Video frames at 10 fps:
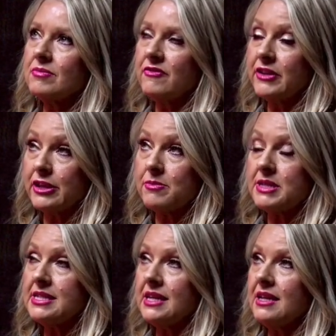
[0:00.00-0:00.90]
very
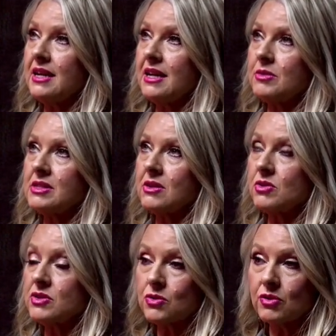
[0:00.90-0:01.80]
busy. I was
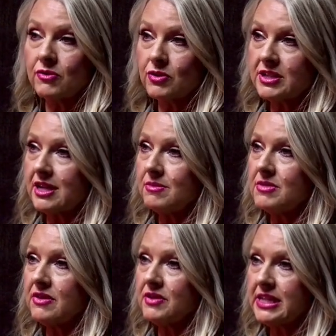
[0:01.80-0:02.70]
going to school full time,
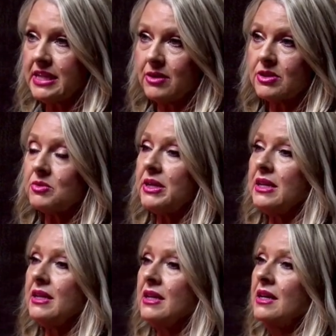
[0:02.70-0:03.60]
17 hours a
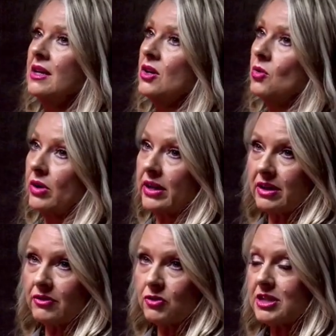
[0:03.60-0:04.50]
week,
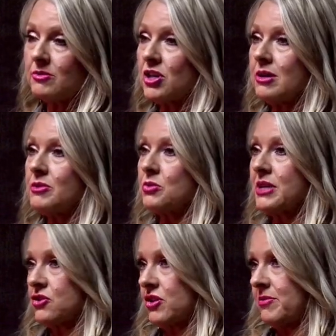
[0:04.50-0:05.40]
working a full time job as a
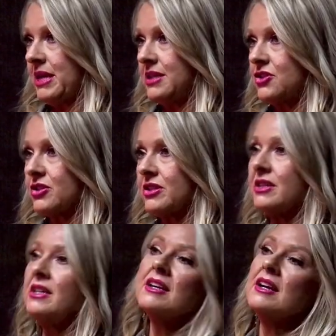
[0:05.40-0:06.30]
restaurant
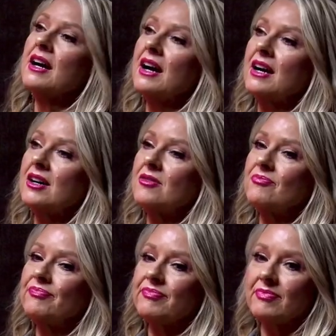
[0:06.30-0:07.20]
manager.
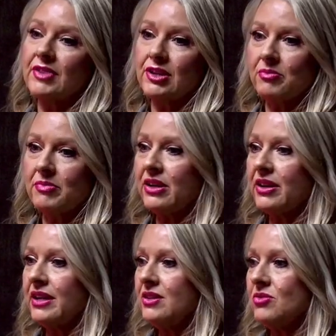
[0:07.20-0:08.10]
Um, you know,
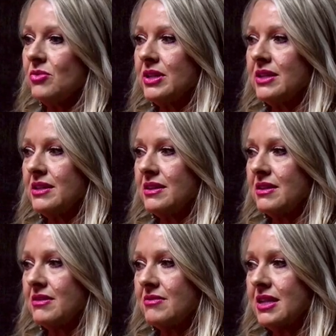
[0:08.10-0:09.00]
married with,
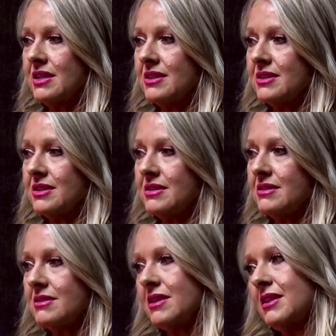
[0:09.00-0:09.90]

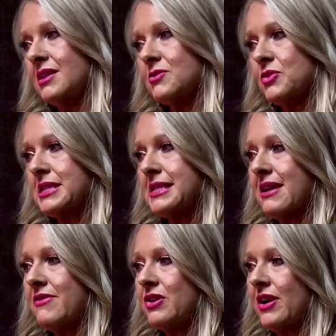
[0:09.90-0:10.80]
uh, I think it was around
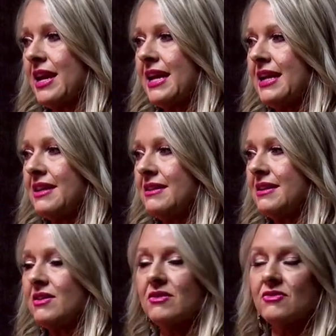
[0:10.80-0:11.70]
seven or eight,
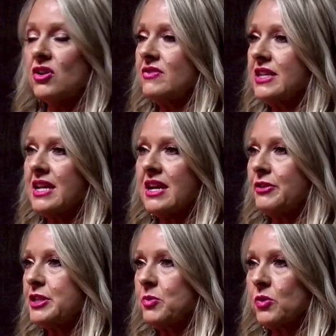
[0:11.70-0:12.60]
and involved in
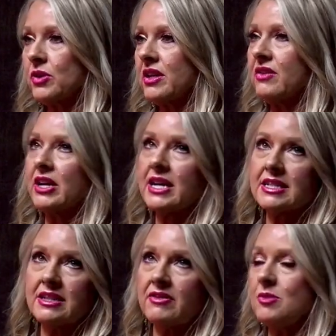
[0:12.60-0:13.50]
every sport, every
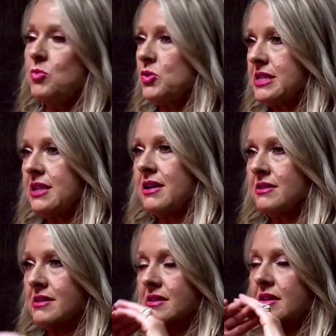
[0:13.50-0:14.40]
activity, Boy
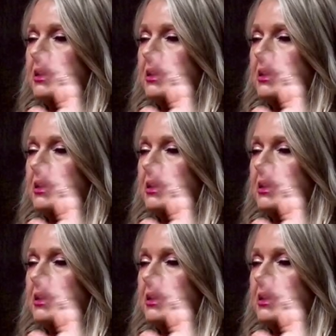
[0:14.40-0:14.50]
Scouts,